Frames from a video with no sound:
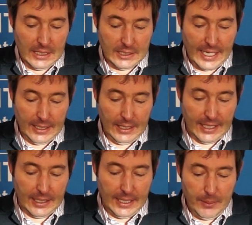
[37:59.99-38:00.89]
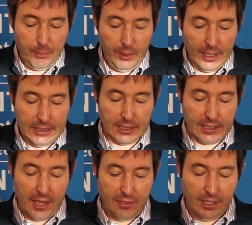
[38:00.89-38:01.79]
Secondly,
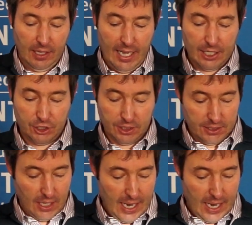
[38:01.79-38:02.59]
implicit ethical agents